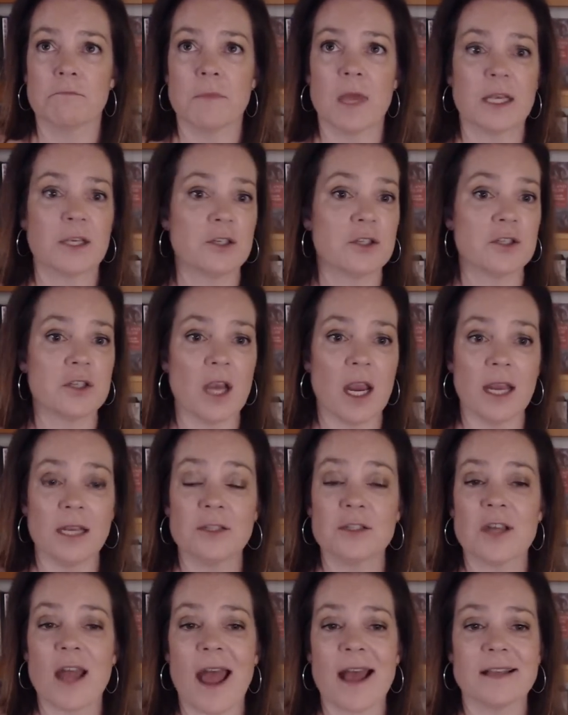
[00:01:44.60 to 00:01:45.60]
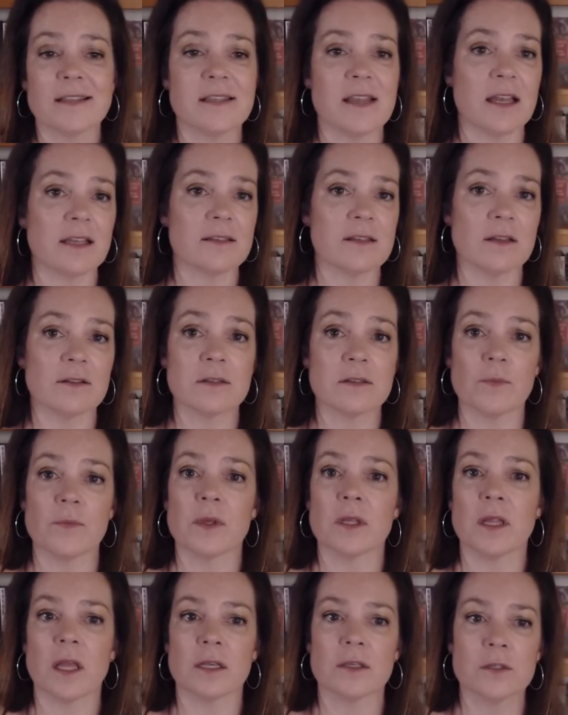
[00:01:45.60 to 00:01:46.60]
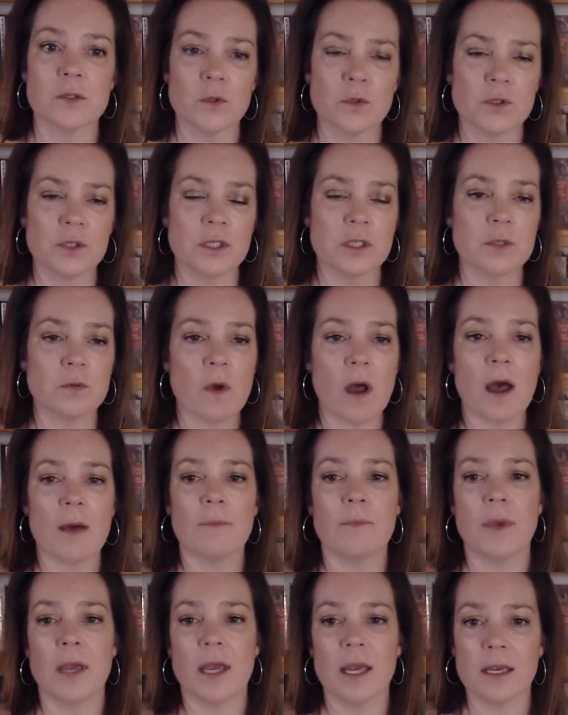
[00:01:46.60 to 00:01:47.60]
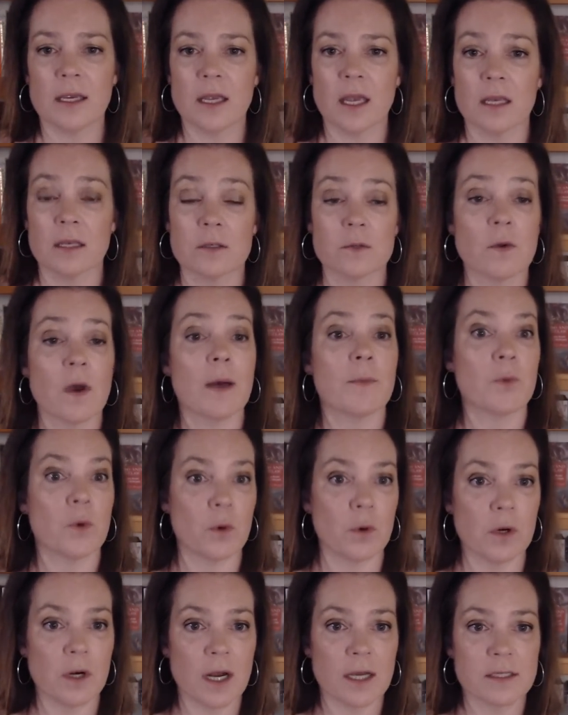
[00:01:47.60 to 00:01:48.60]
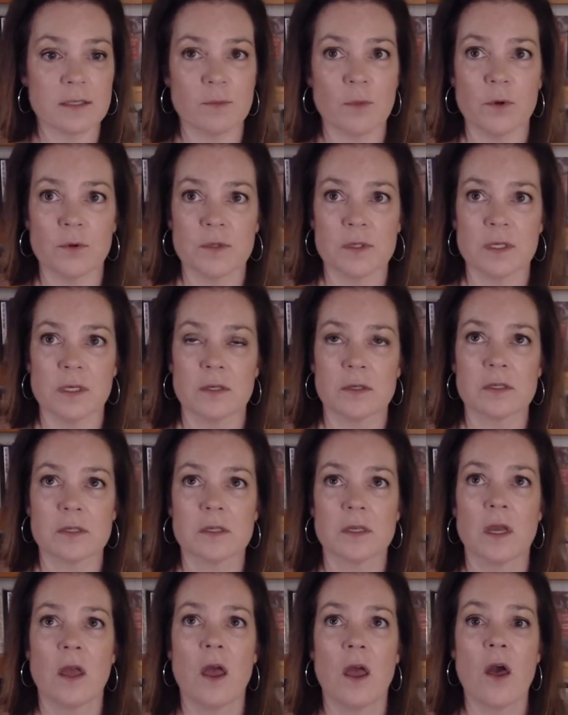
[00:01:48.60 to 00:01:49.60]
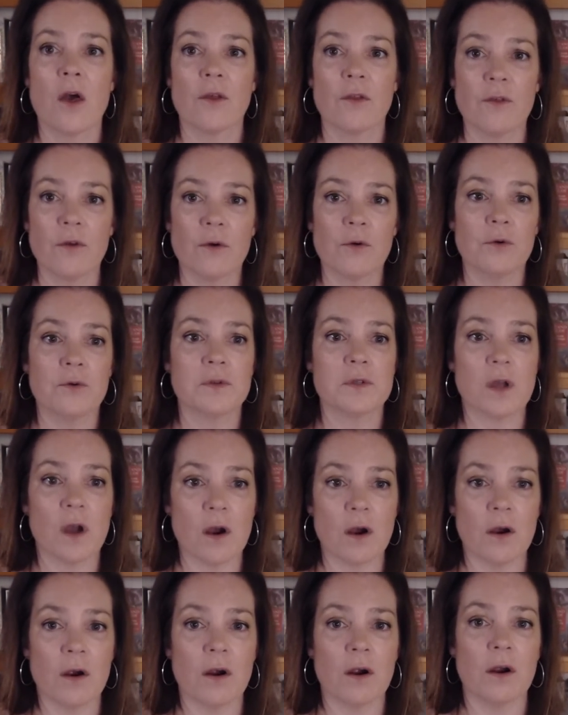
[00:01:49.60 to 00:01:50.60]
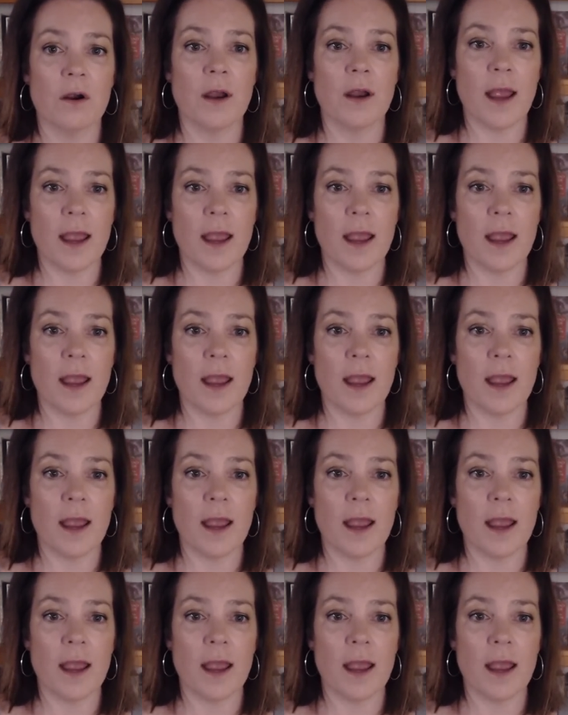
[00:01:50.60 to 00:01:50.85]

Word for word: exchanged assets on something like Sushi Swap, Pancake Swap, or Osmosis, those are